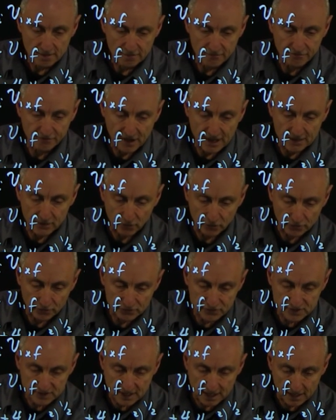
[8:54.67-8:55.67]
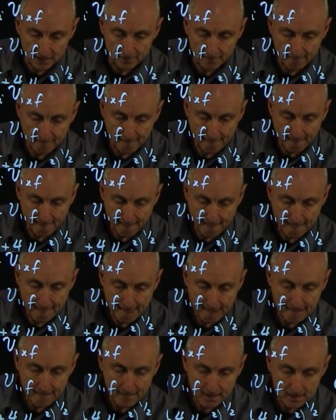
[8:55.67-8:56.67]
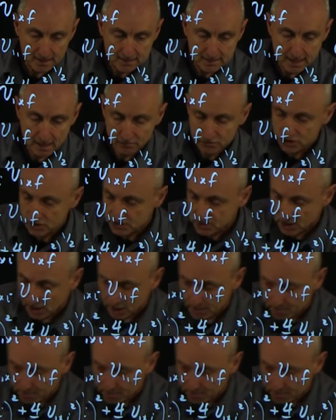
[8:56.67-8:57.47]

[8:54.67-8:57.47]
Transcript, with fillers: the final state. Now, just